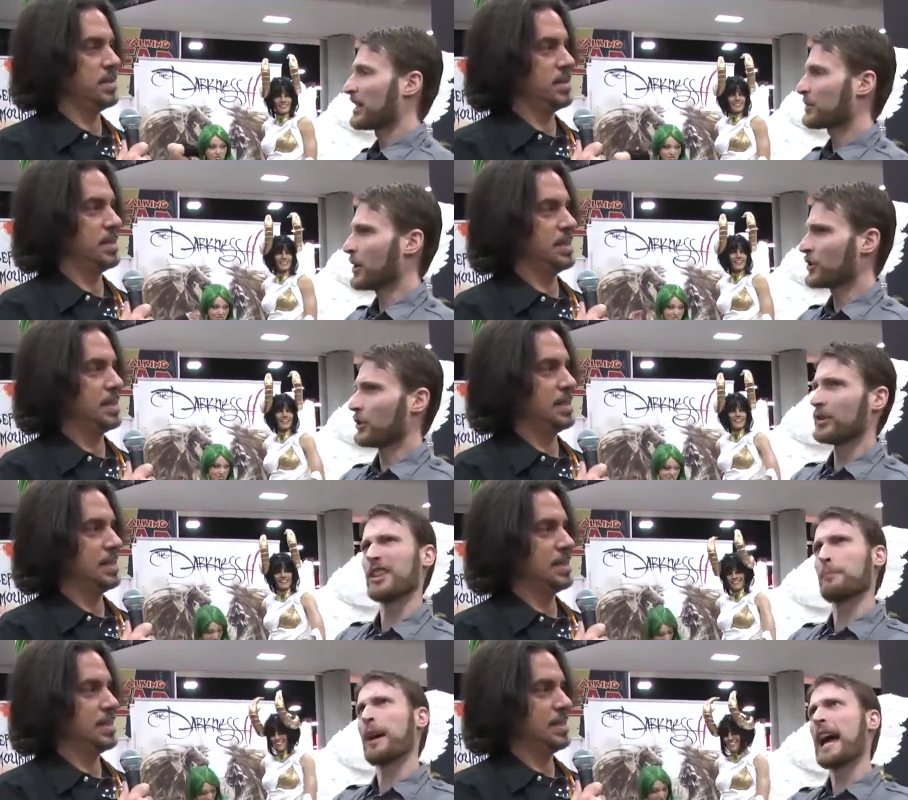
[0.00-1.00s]
Speaker 1: I spoke to you
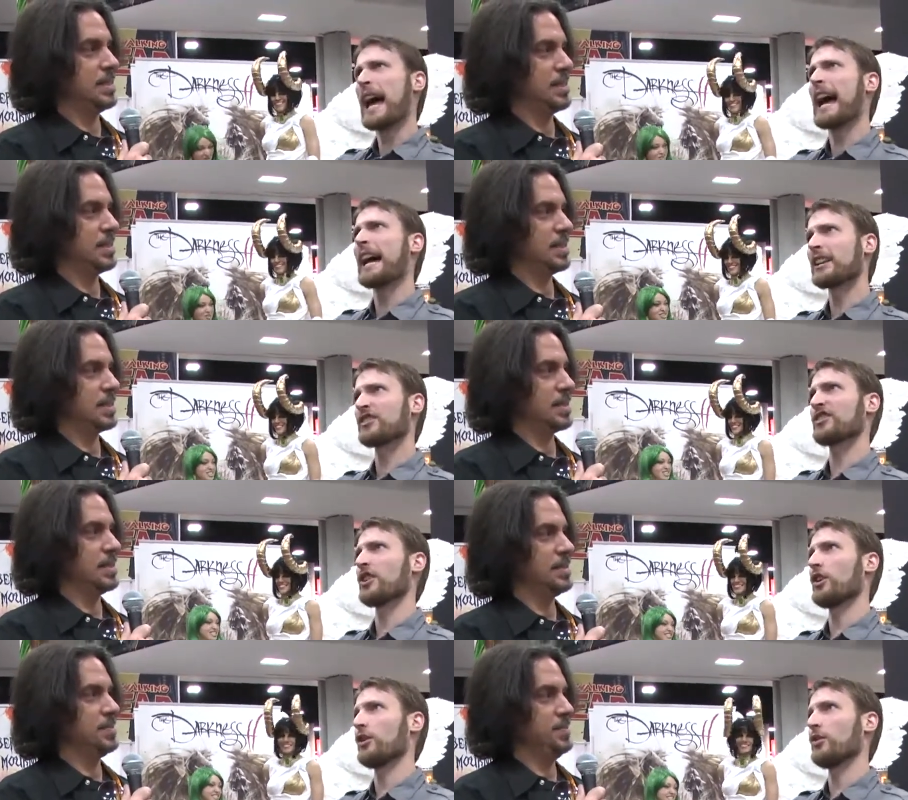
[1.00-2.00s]
was at PAX, so
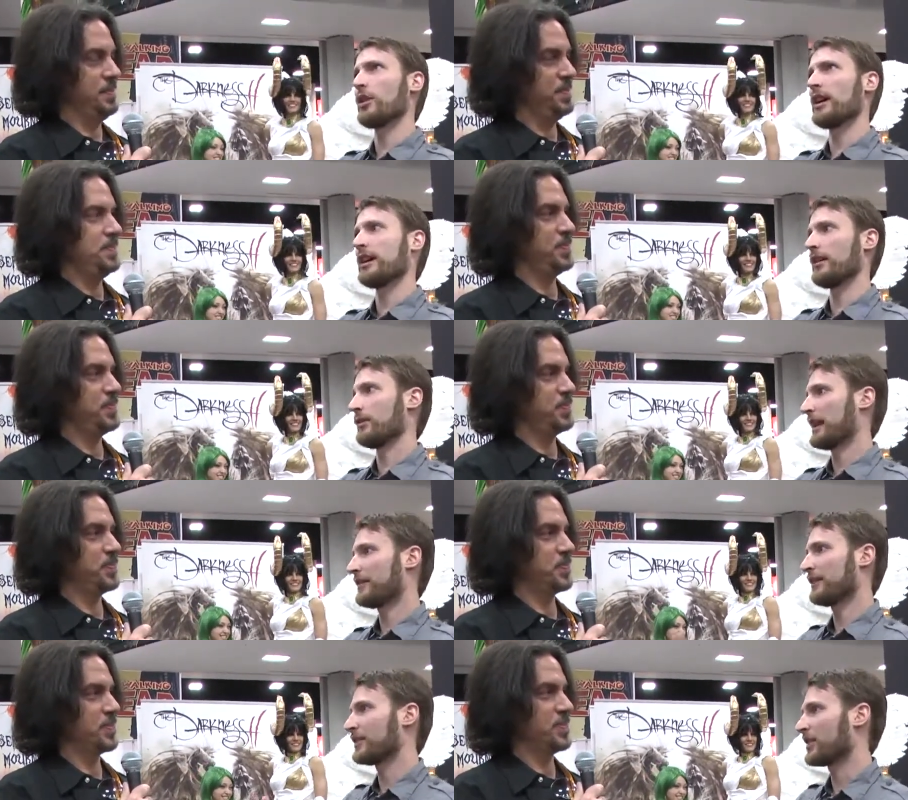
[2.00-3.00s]
mm-hmm. uh, we
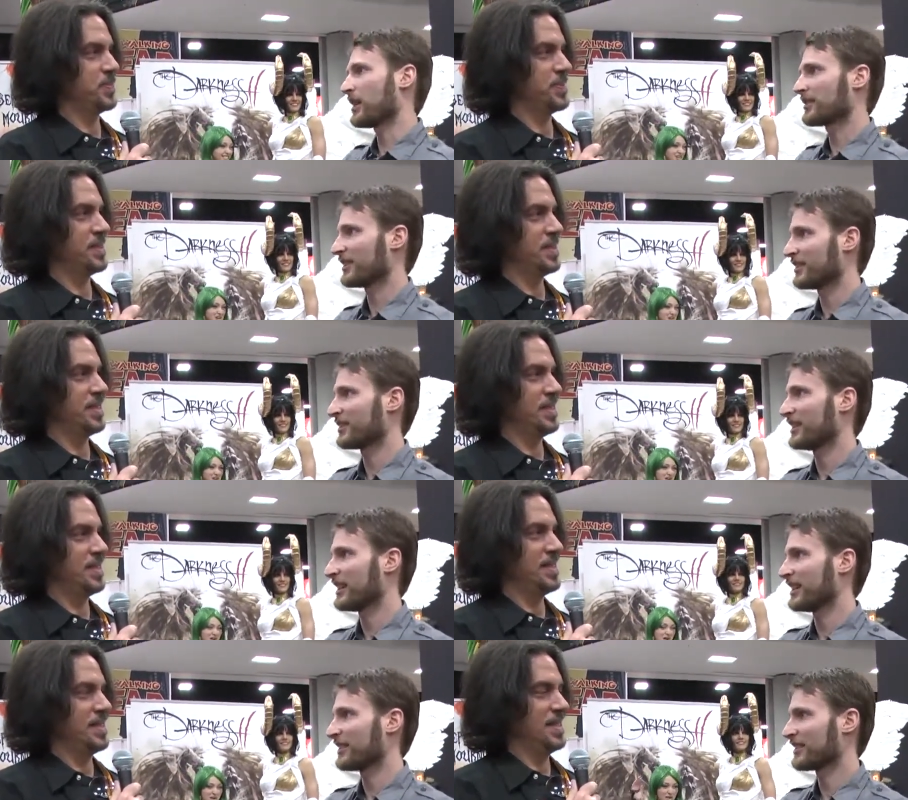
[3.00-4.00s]
haven't even talked since
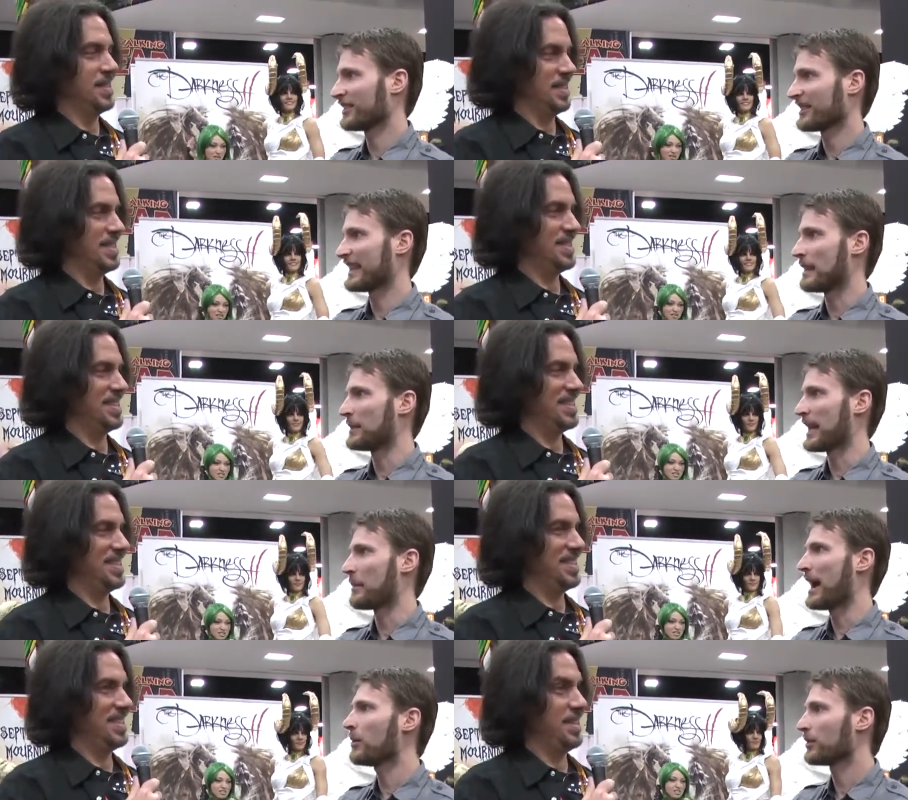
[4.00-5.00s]
the uh, since the game came out.